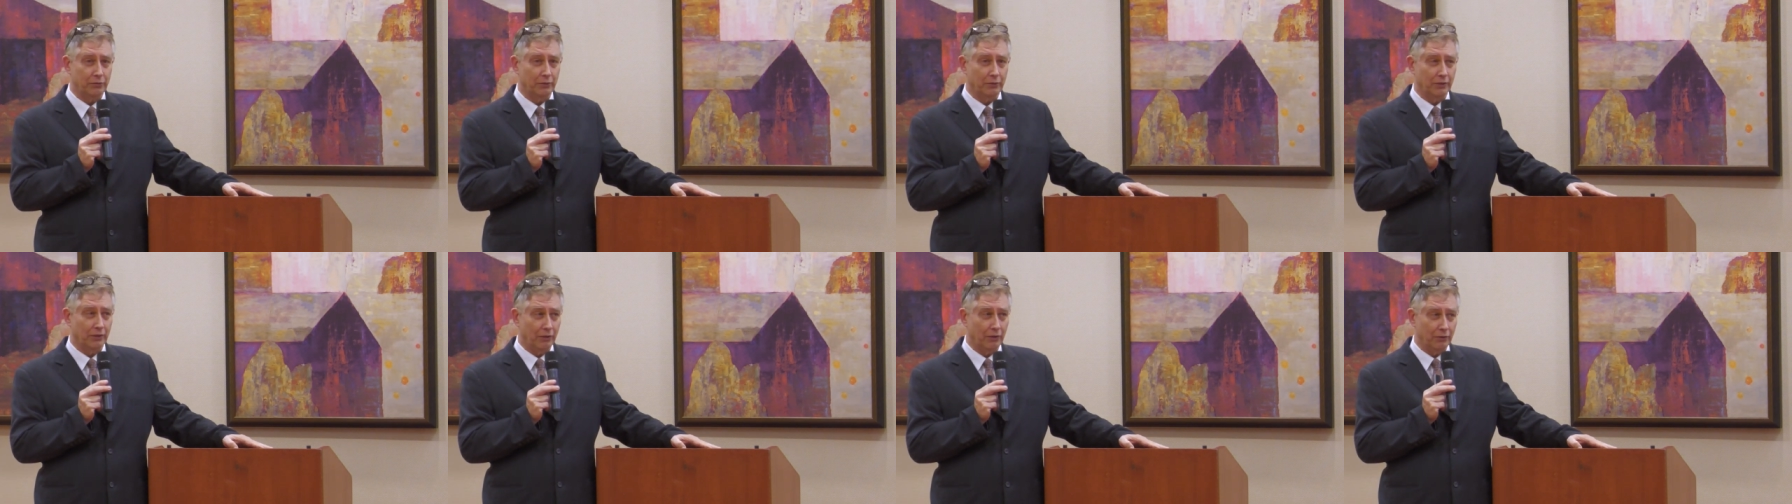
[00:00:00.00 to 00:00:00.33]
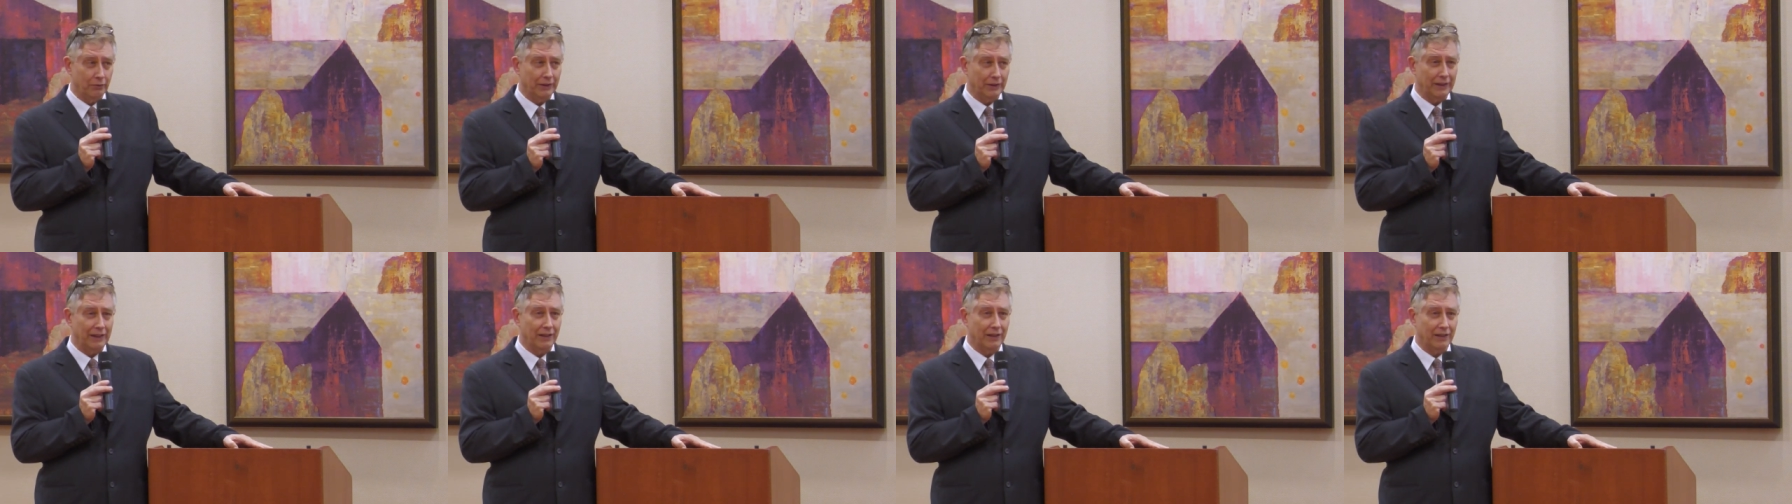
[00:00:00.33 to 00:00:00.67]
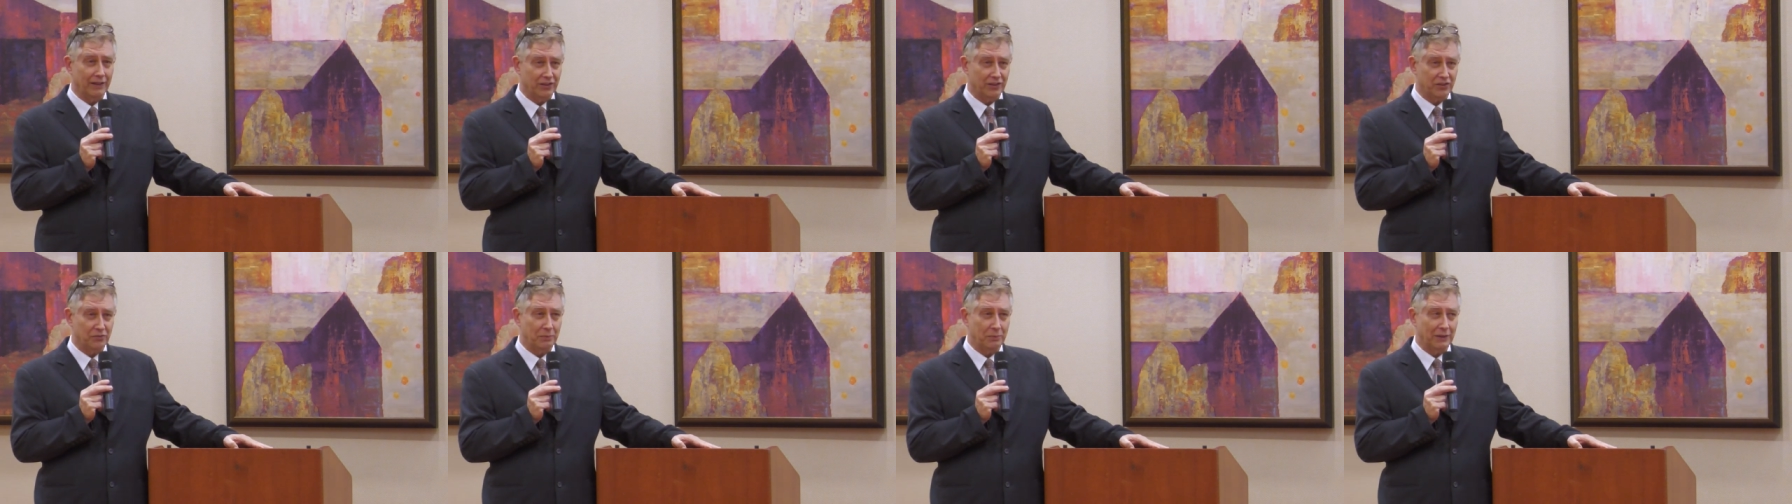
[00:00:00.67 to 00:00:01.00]
who are only
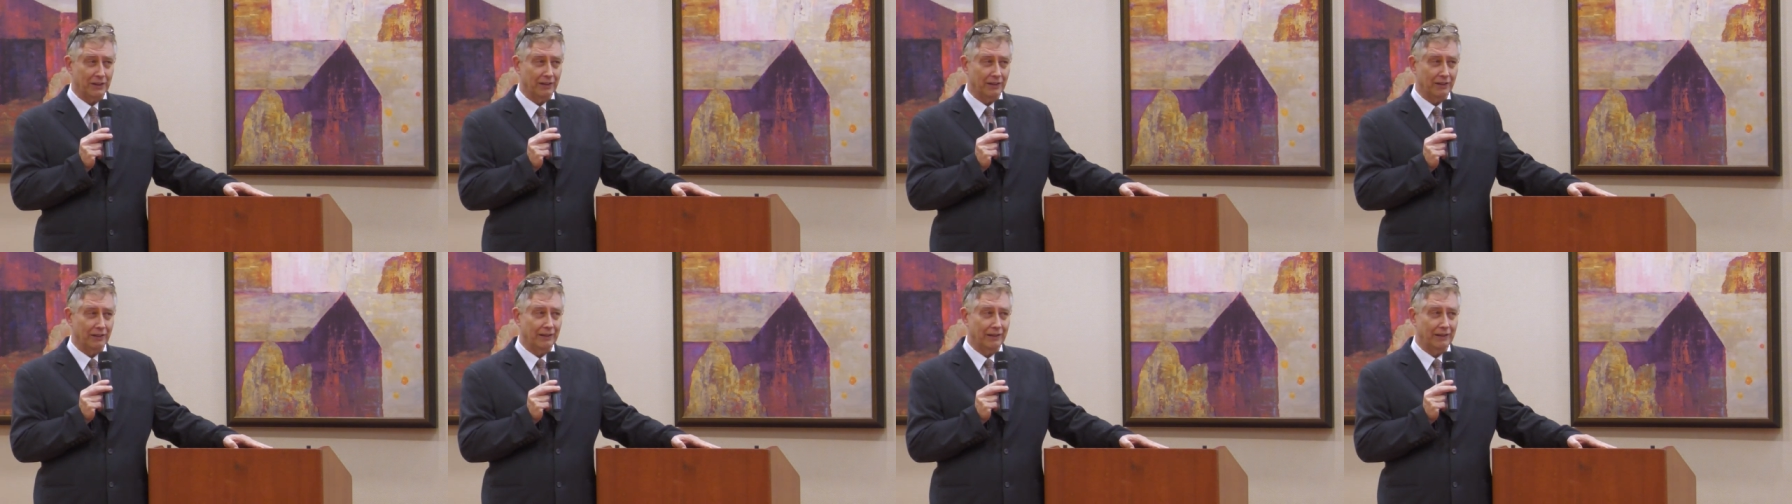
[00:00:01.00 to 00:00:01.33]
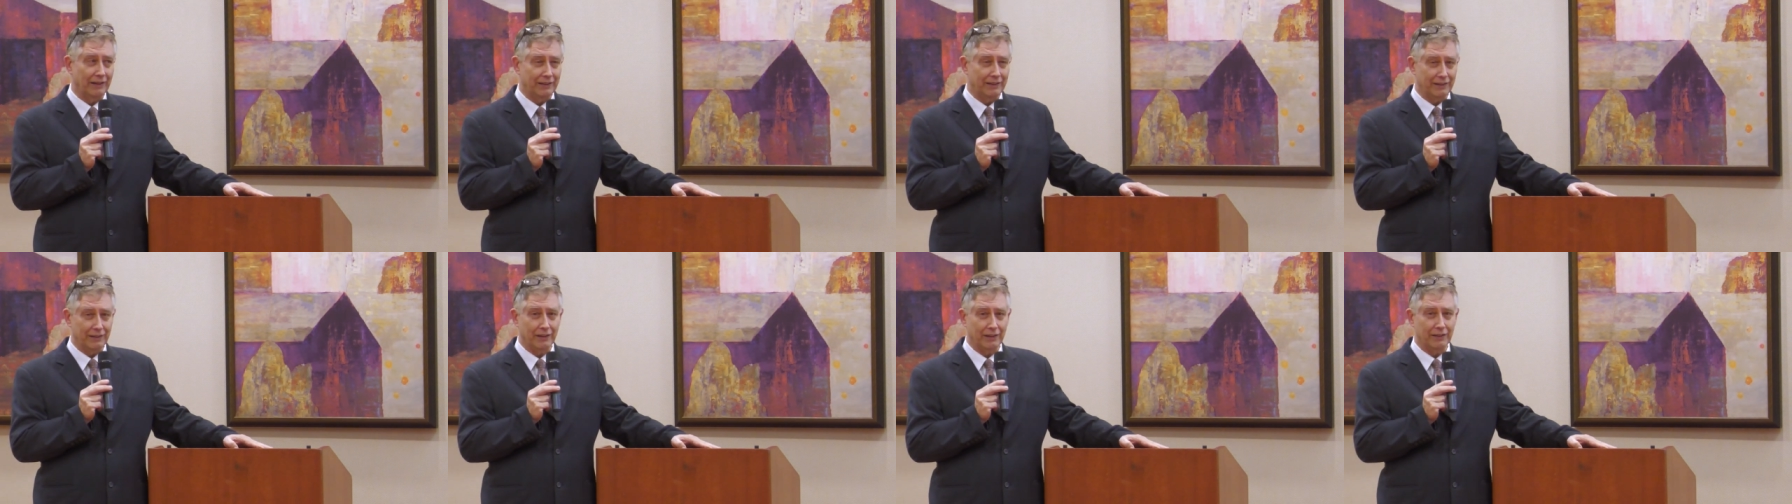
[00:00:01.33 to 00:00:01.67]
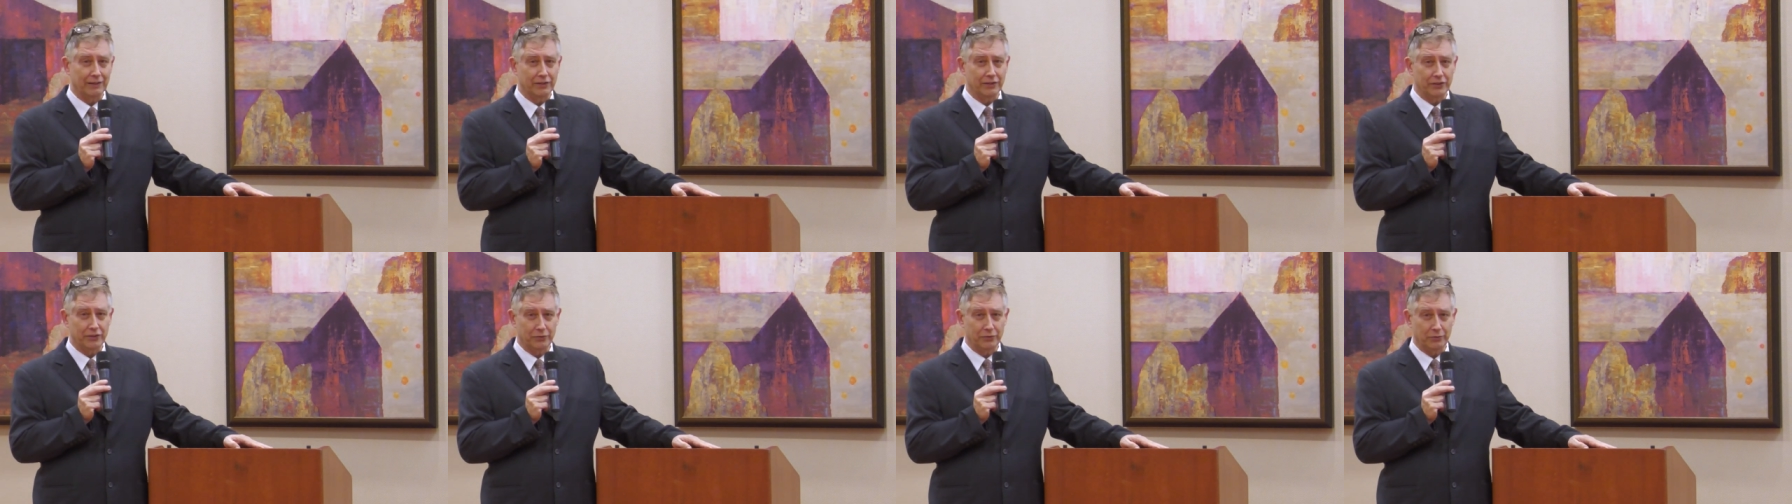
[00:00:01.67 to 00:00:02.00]
hospital and
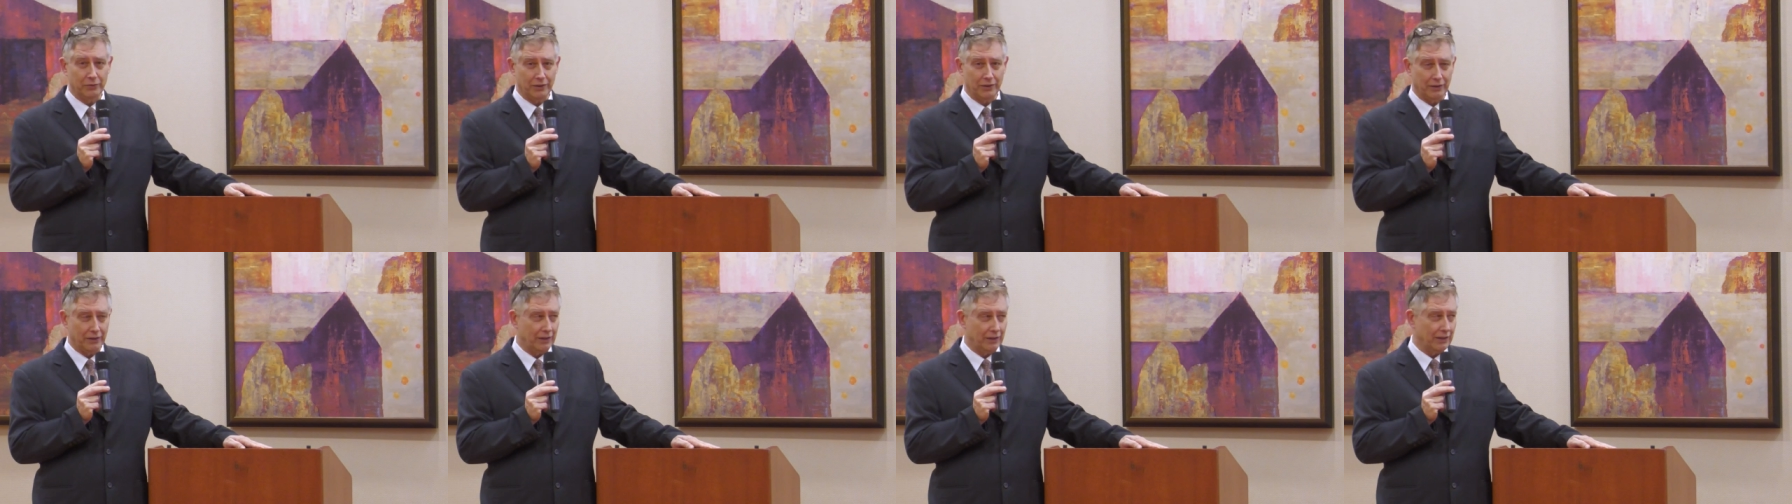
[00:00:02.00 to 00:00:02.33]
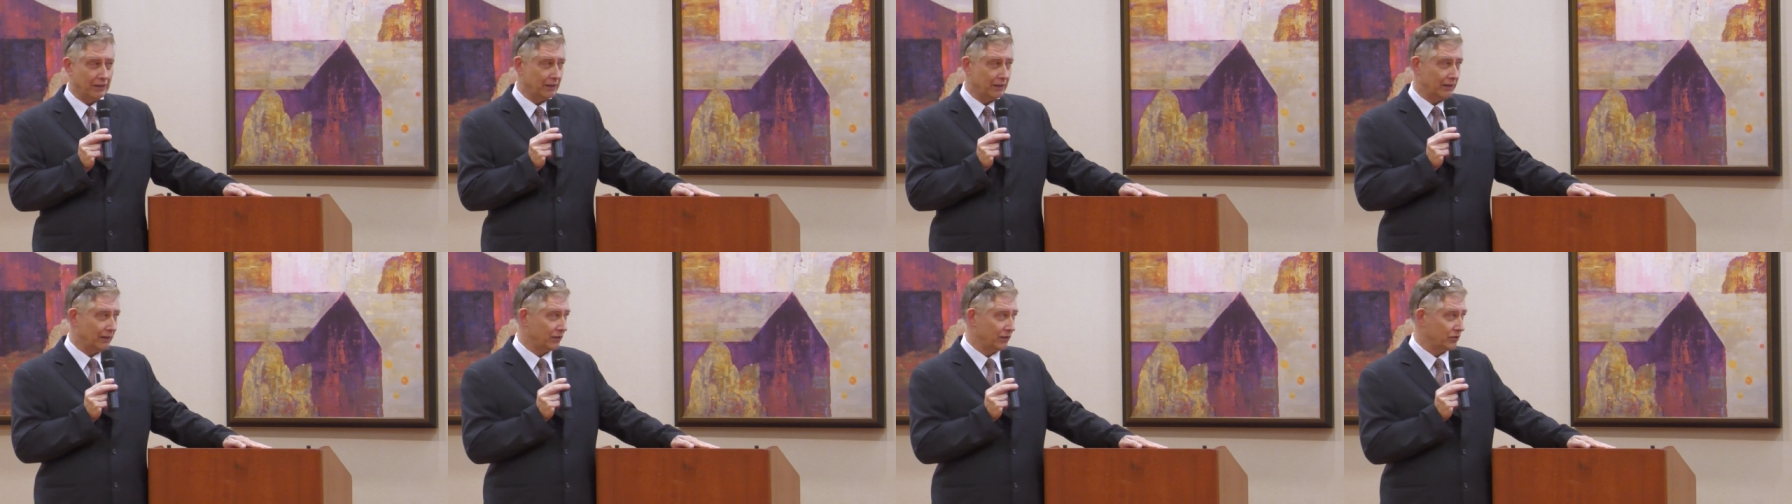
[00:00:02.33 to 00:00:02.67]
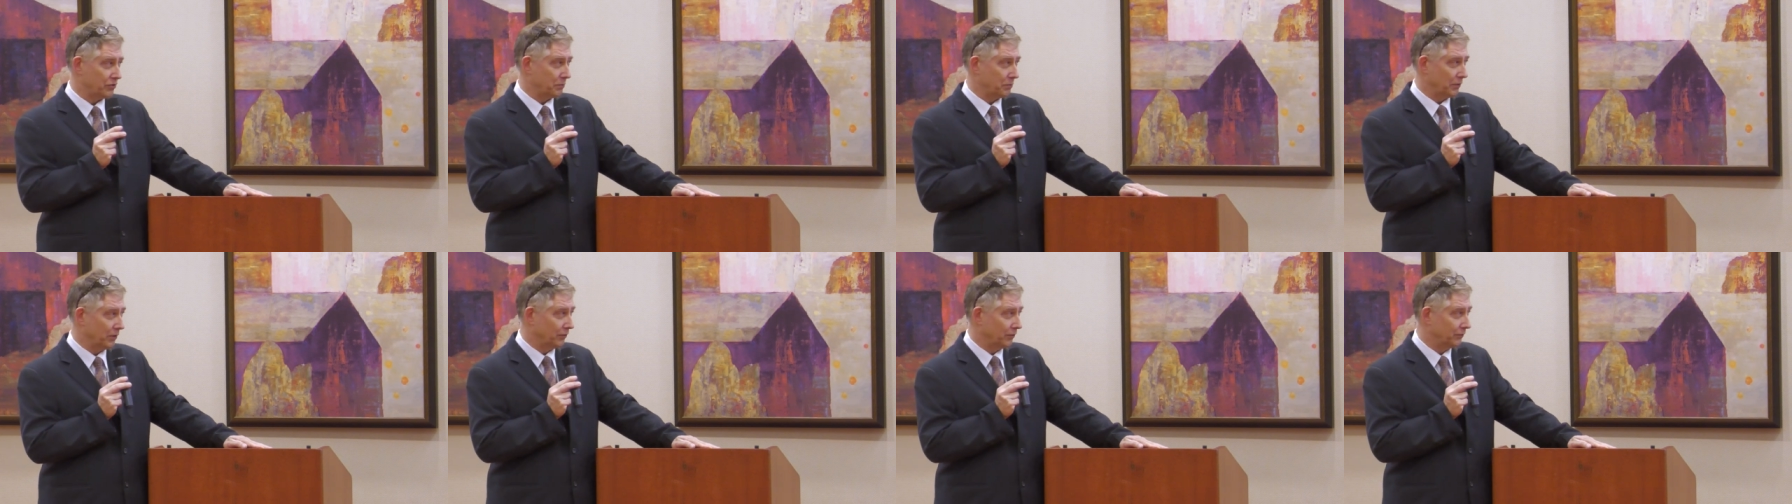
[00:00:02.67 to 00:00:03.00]
doctors who are not
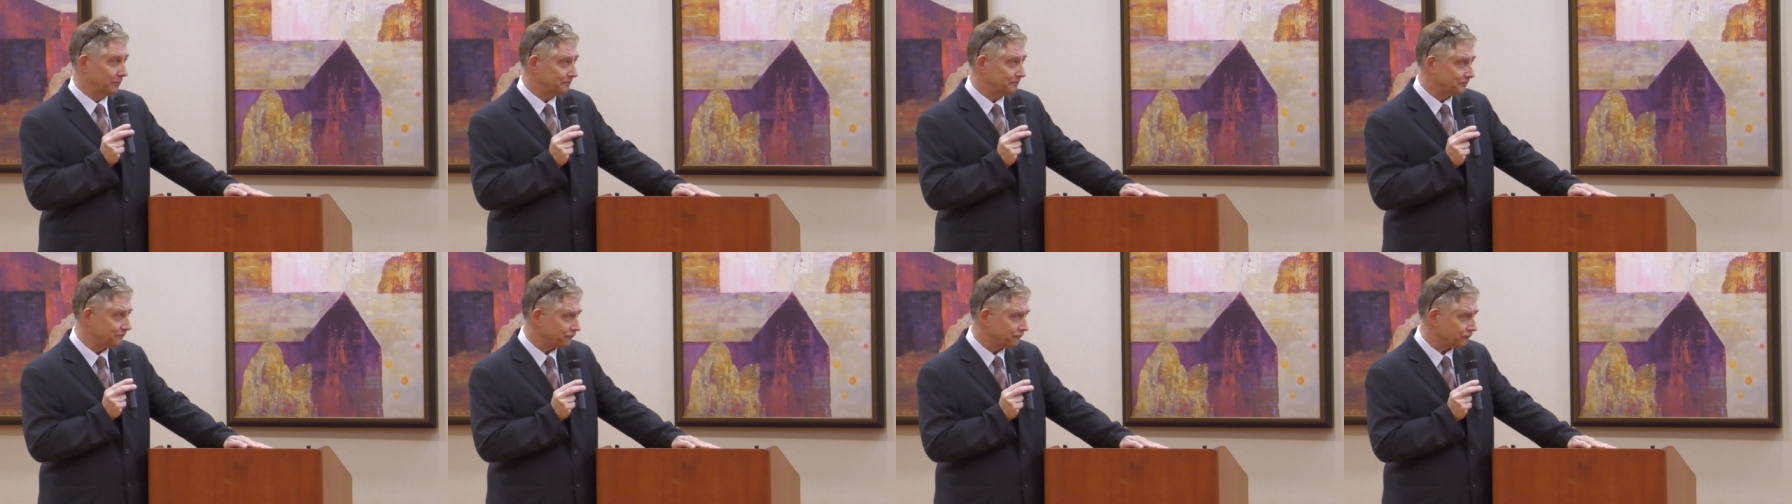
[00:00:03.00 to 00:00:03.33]
hospital.